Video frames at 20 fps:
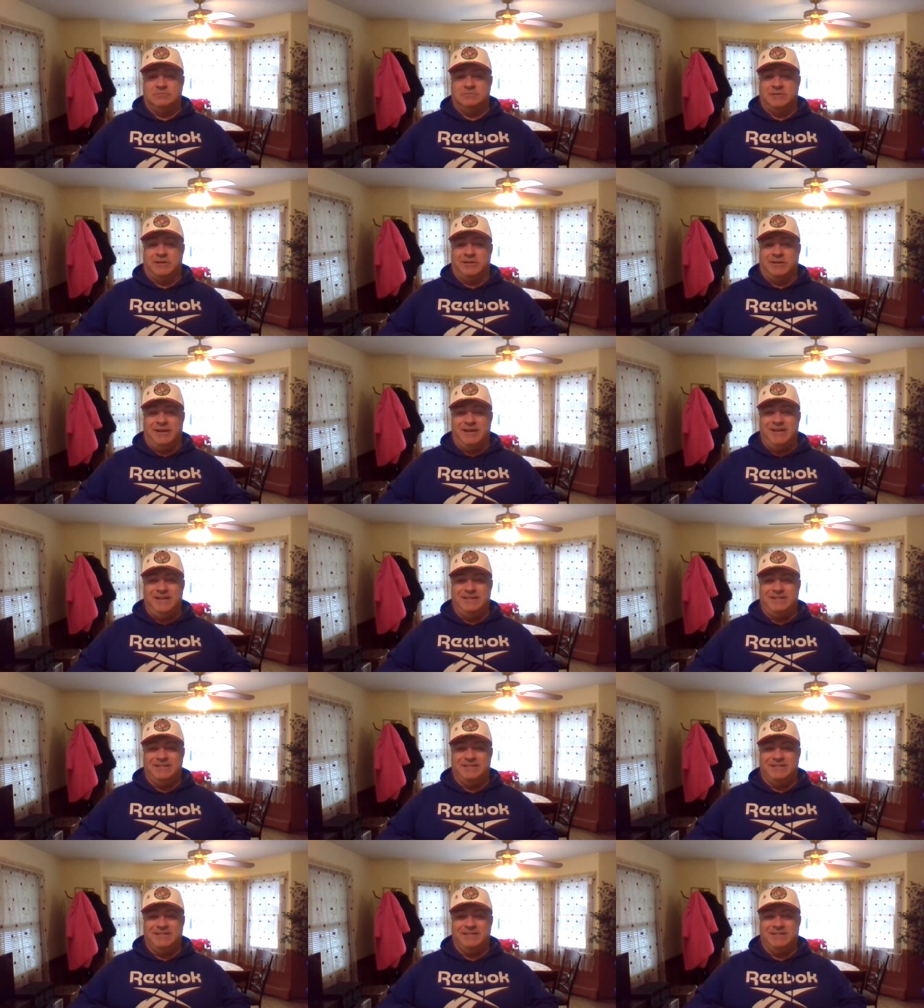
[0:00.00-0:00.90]
All
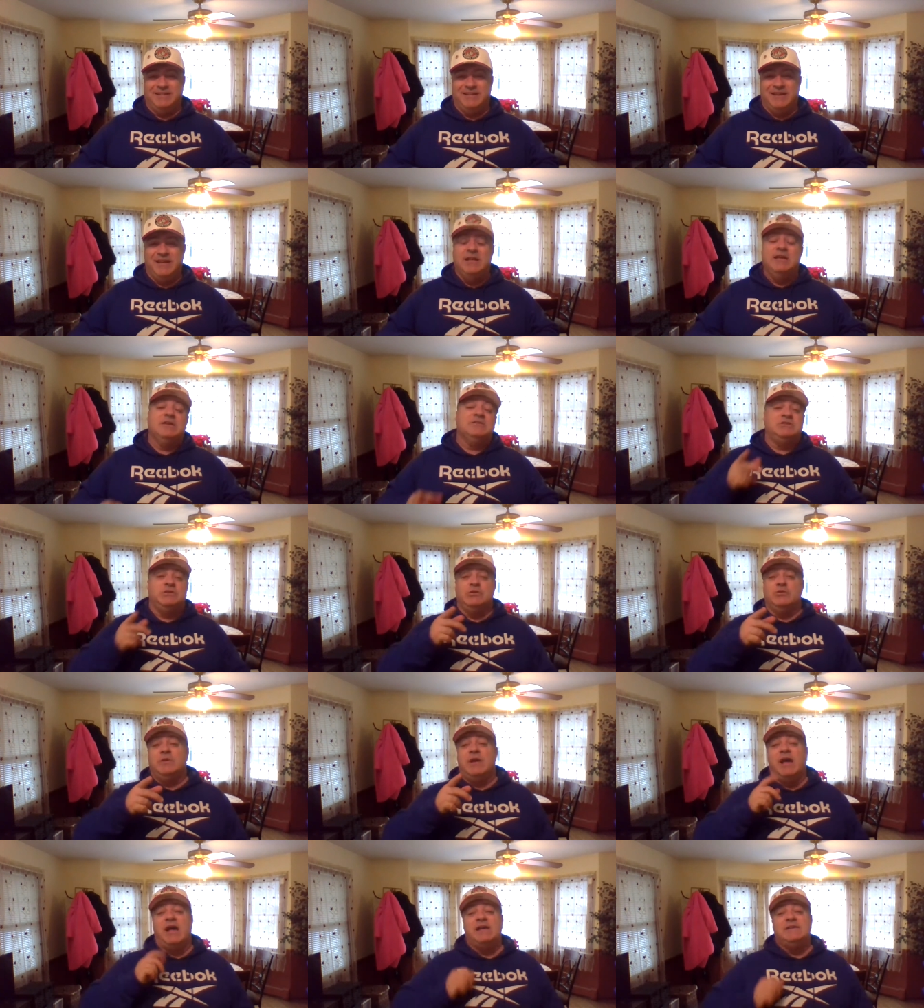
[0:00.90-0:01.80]
right? So
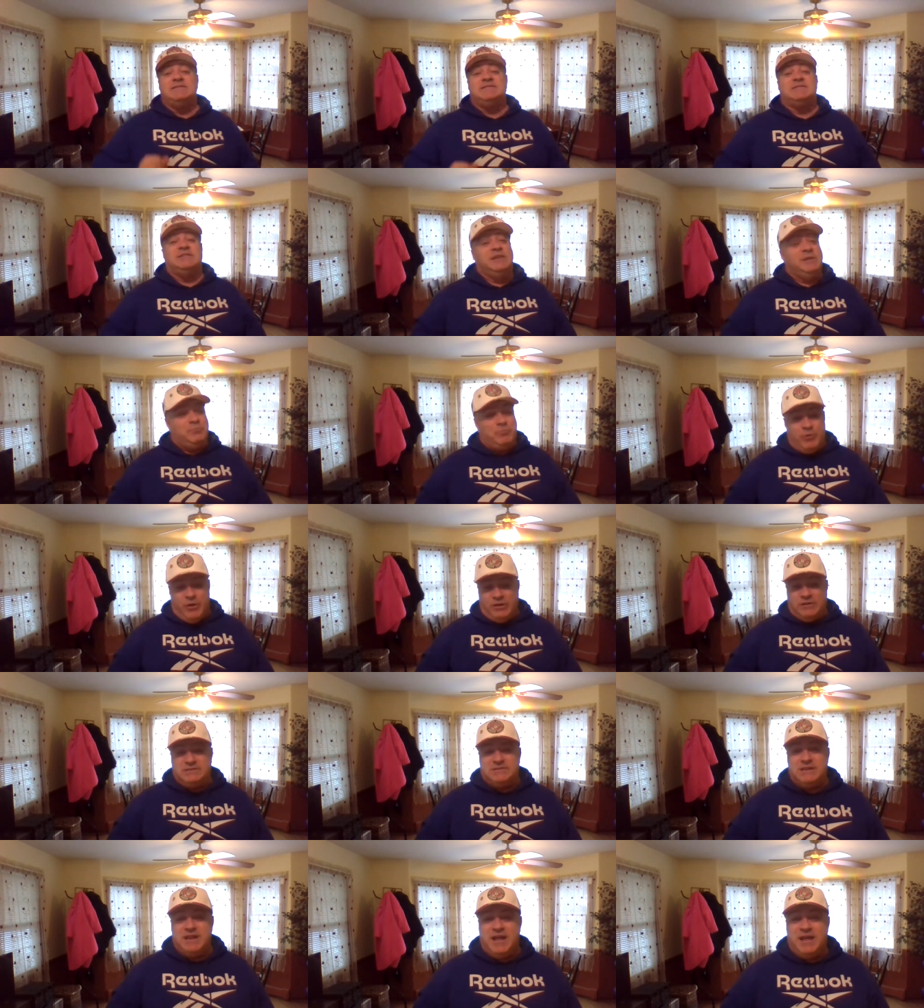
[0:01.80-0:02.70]
you guys sleep
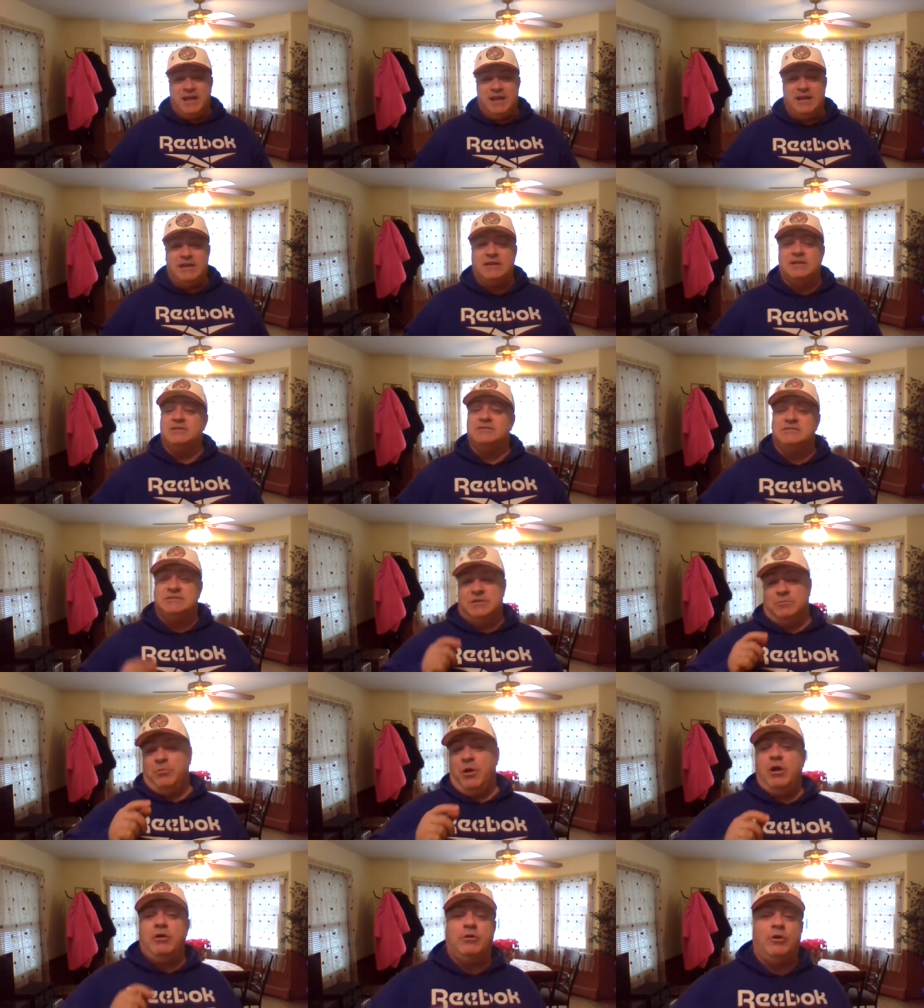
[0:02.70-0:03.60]
well tonight because
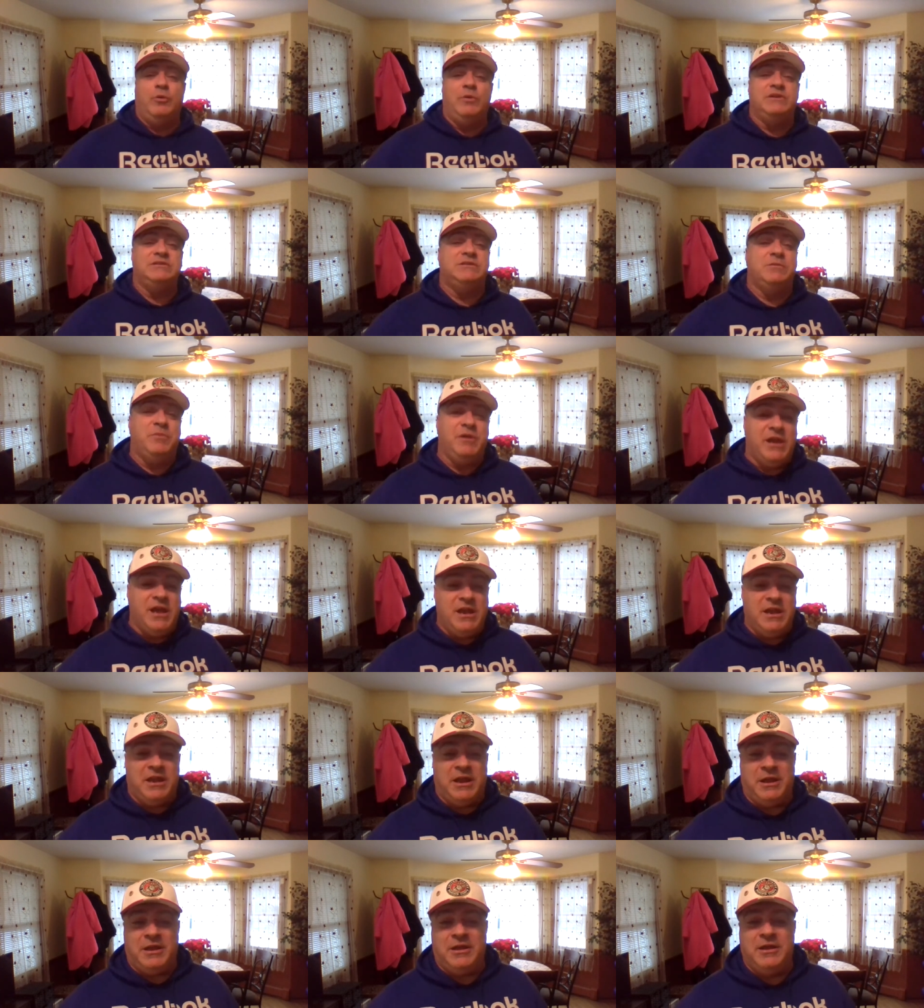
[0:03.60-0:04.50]
tomorrow is the
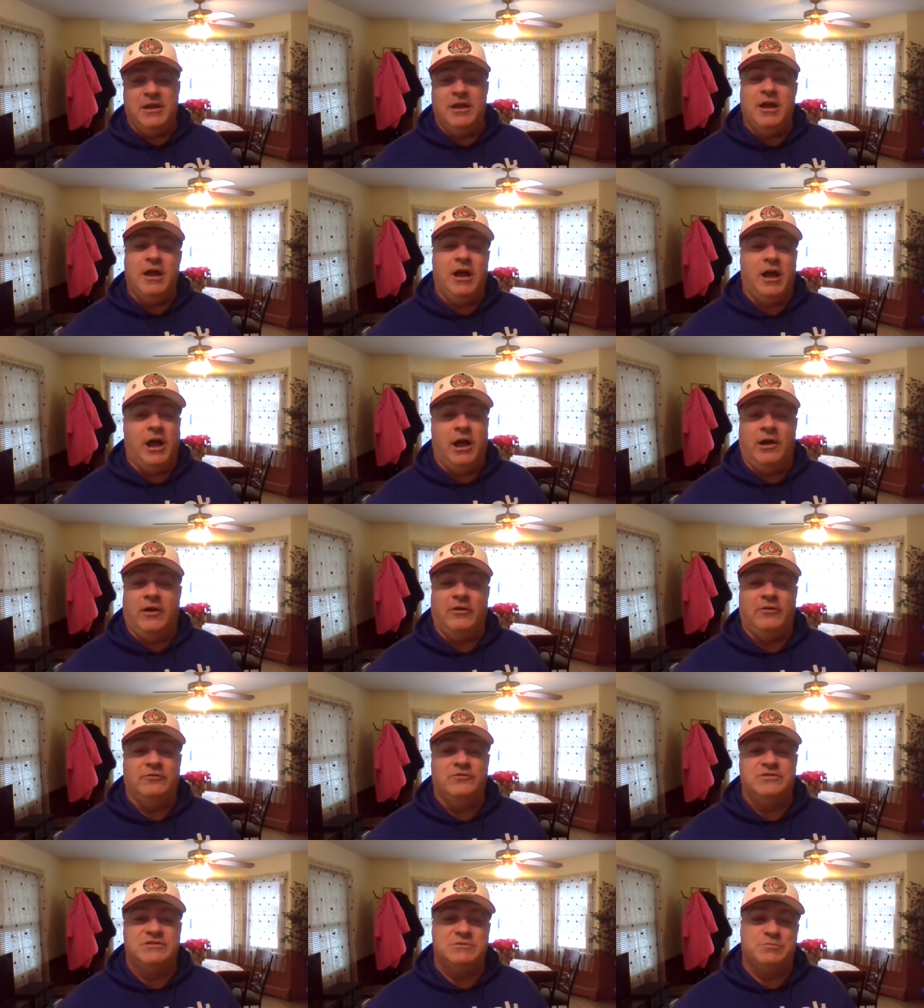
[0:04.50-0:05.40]
beginning
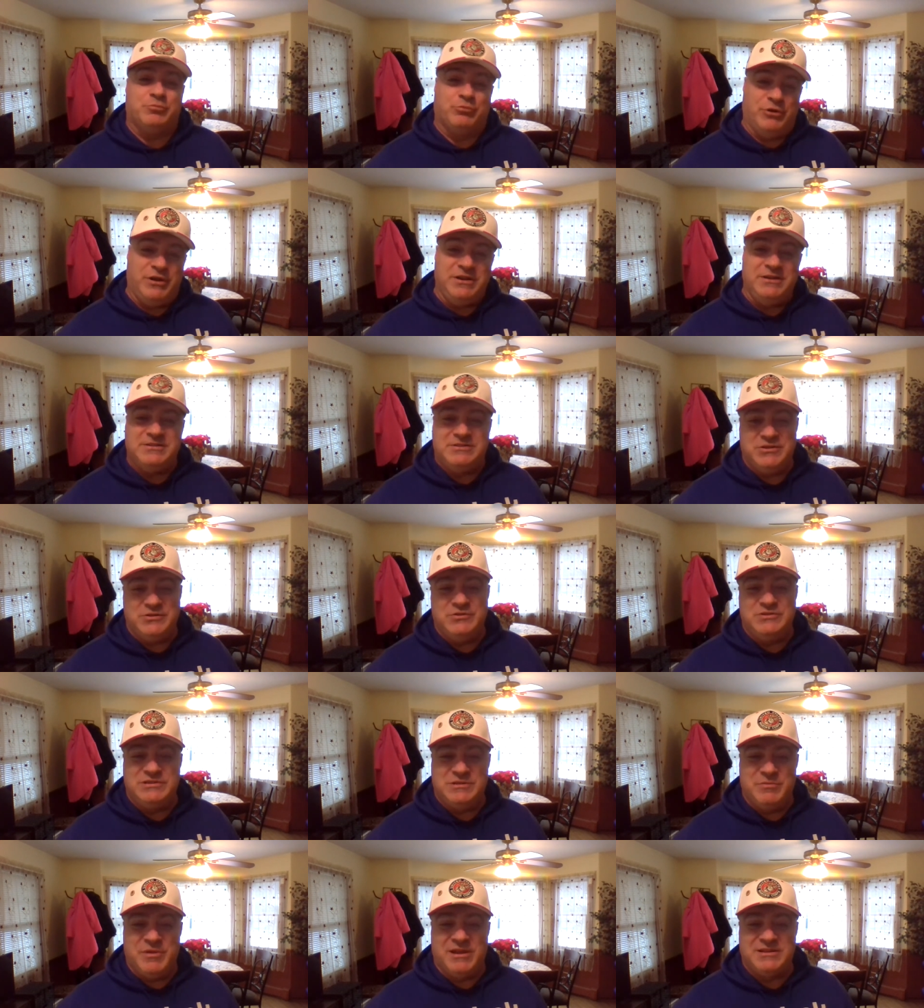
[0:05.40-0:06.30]
of spring two
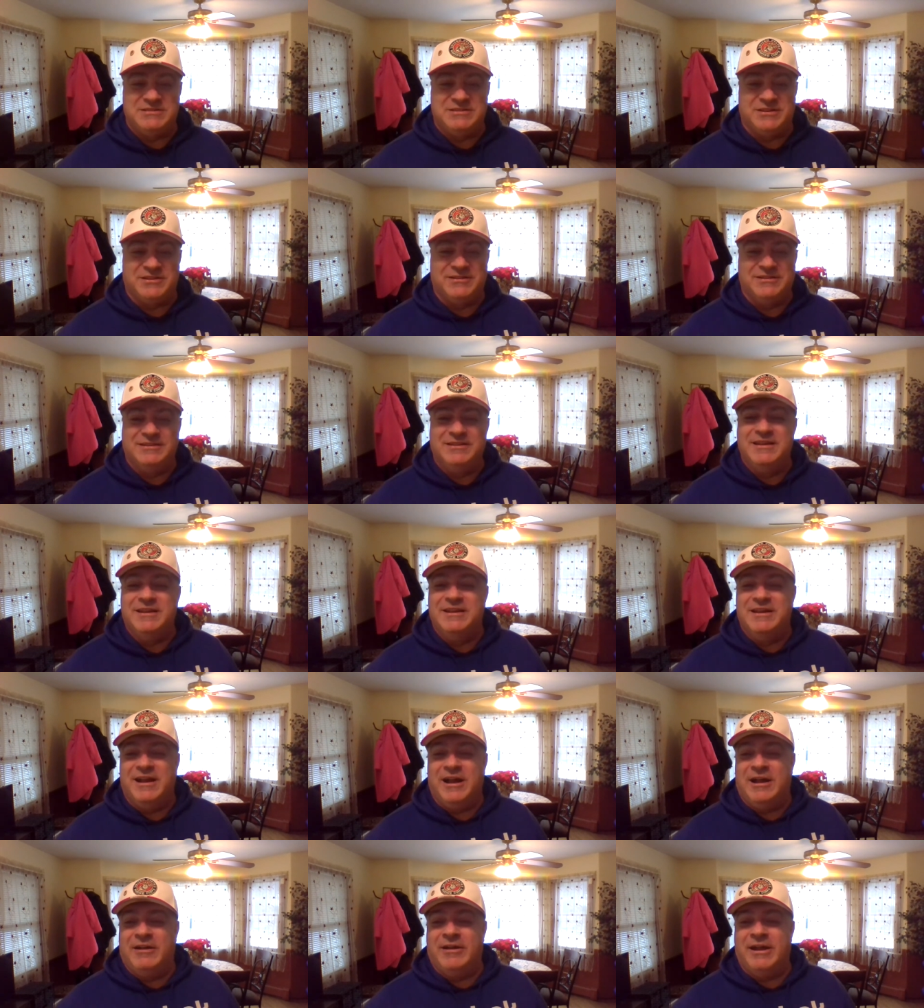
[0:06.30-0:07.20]
semester.
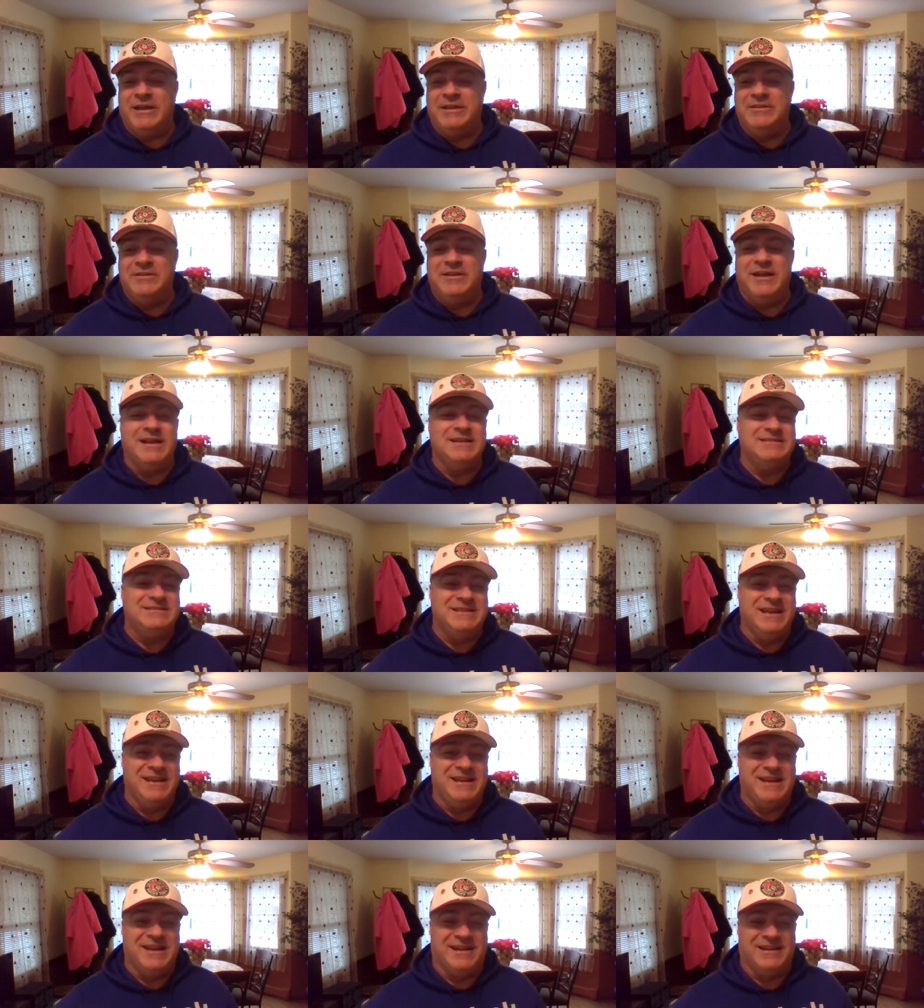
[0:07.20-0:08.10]
All right, you guys
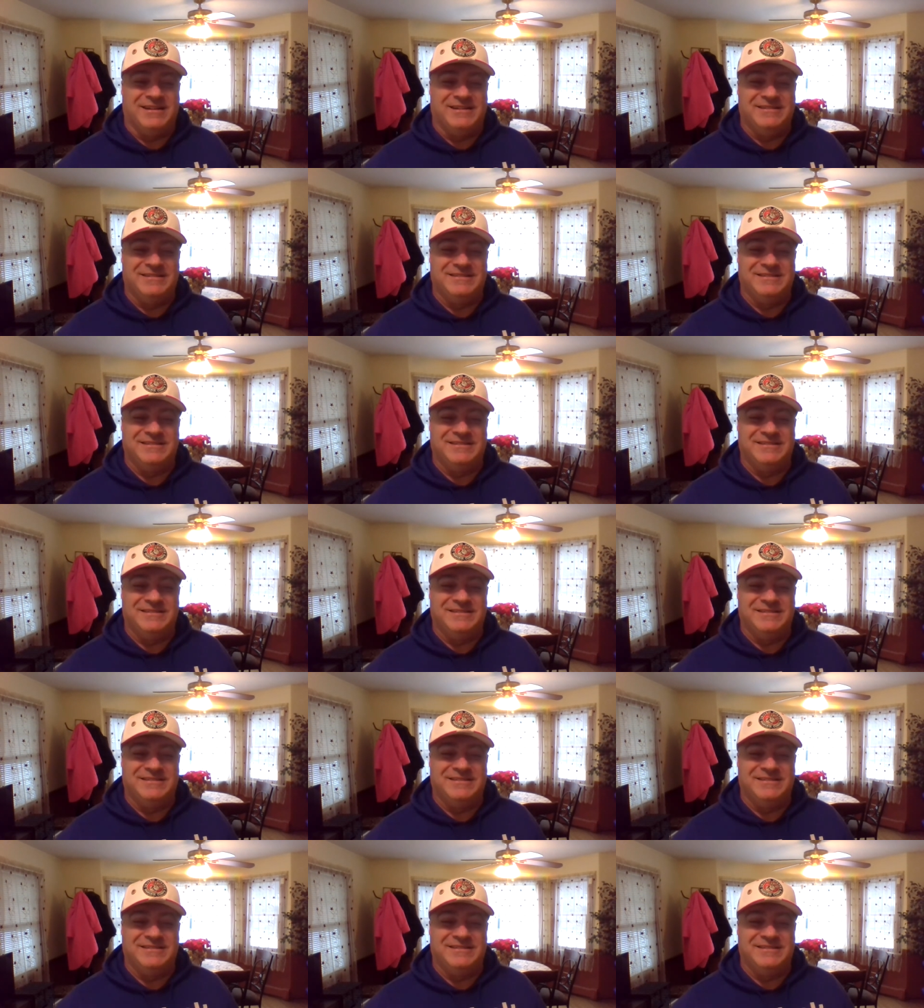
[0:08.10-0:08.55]
take care.